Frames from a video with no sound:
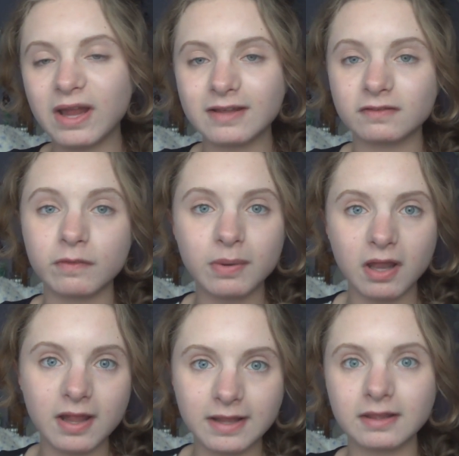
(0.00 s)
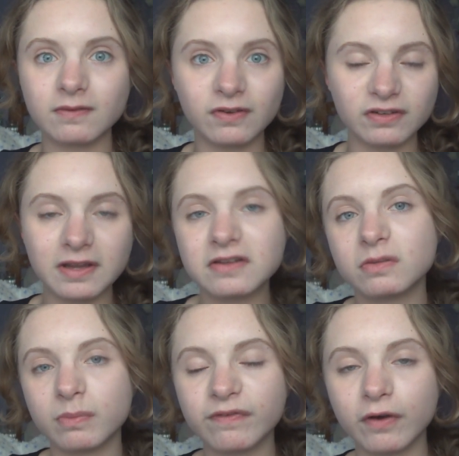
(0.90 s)
ways of applying the
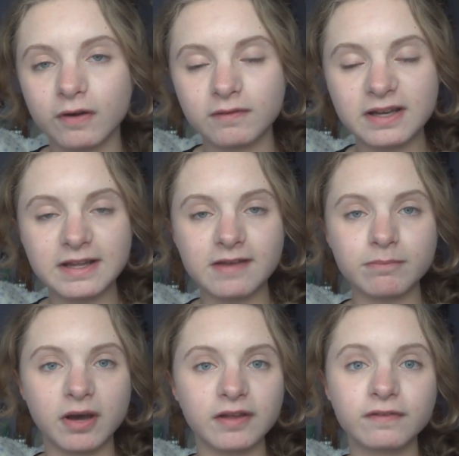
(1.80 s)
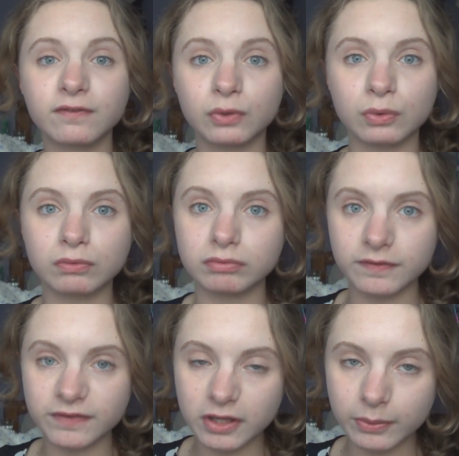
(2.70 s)
foundation before I really give my full
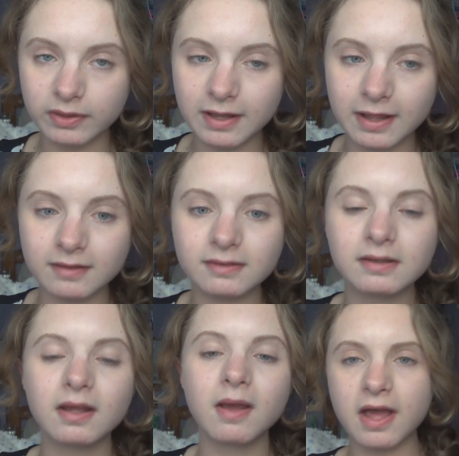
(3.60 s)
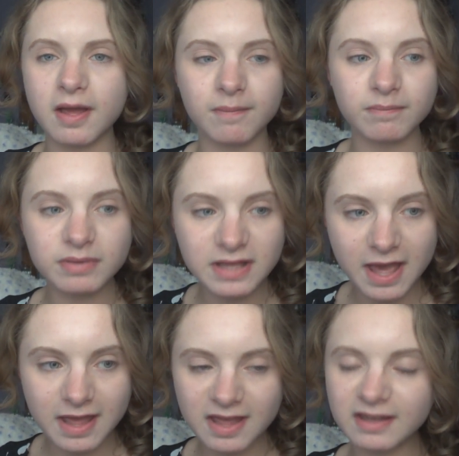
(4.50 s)
review on this. But
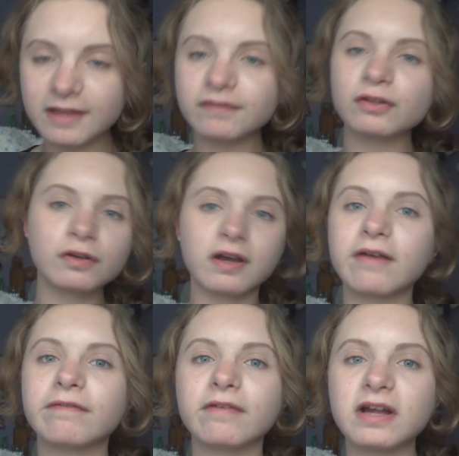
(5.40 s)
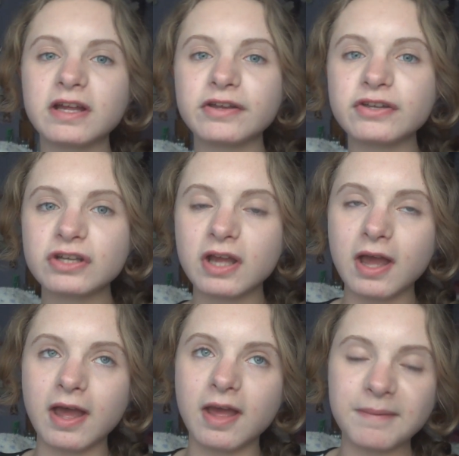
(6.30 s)
yeah, it gives good coverage.
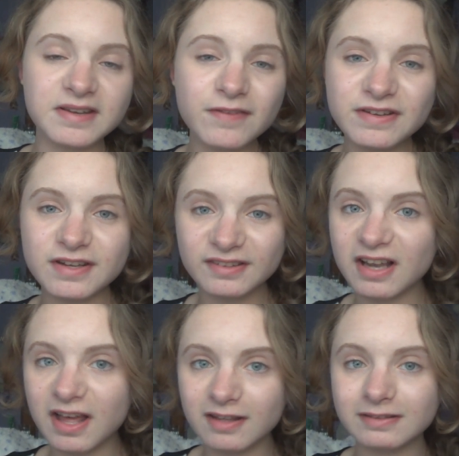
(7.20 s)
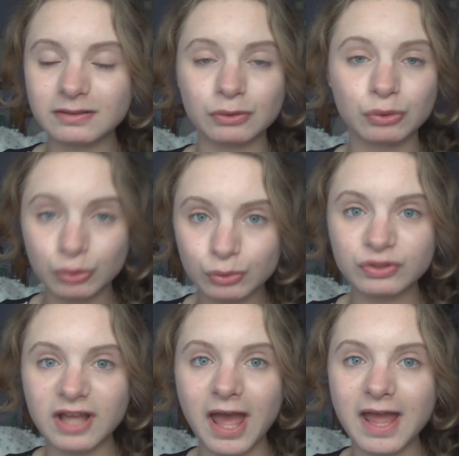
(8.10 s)
It definitely does last
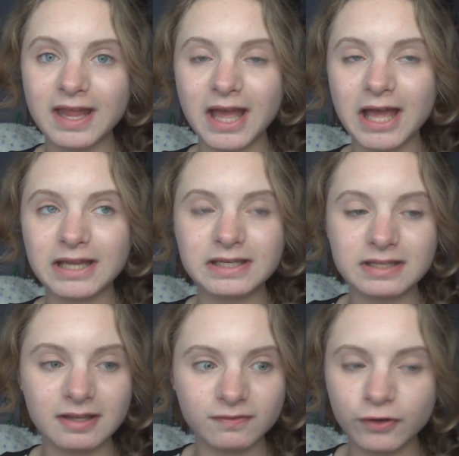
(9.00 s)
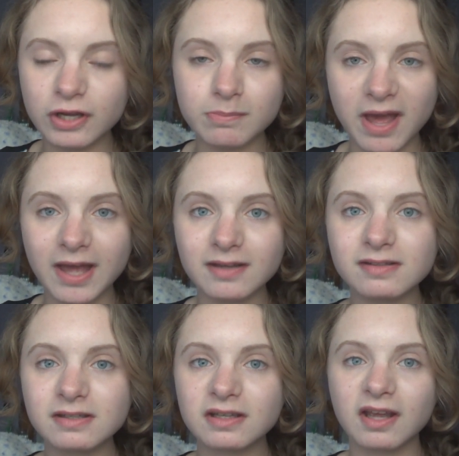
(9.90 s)
all day, and it's very
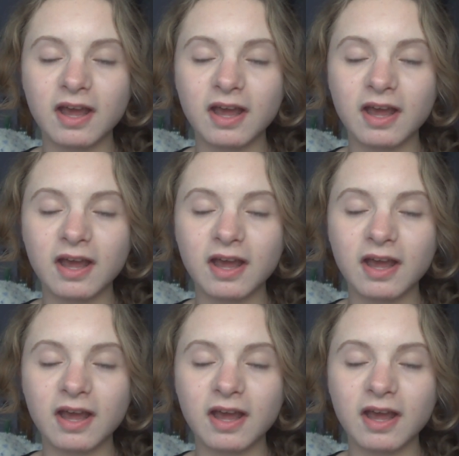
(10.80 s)
matte.